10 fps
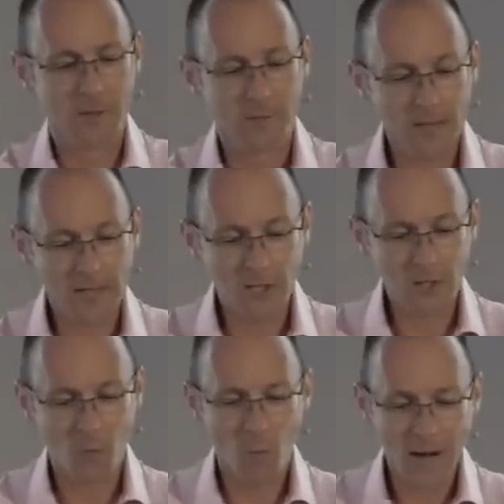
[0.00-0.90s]
beach,
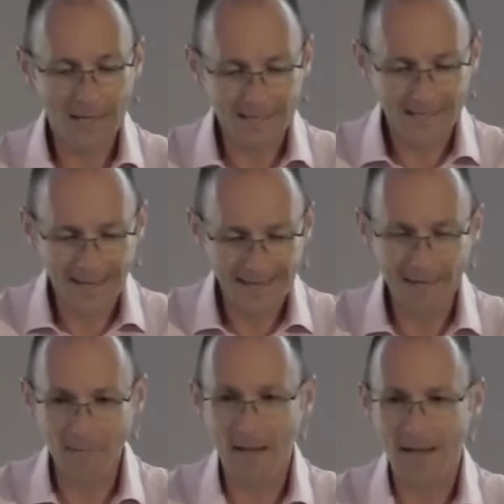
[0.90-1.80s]
white sandy
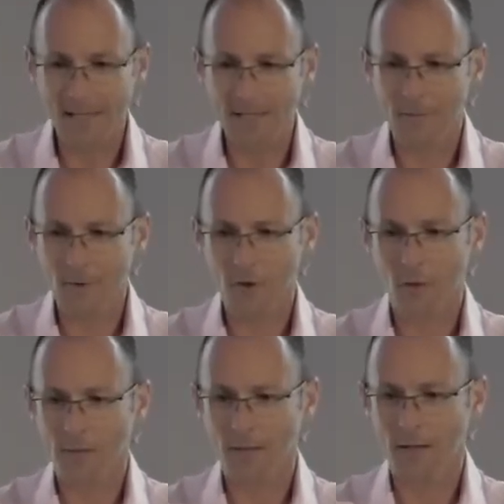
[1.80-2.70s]
bay, some
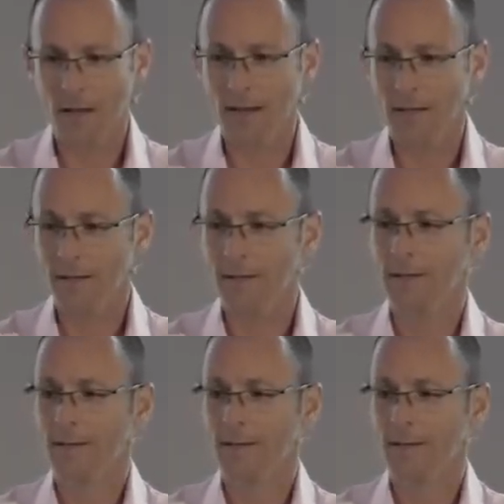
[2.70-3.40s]
tropical island.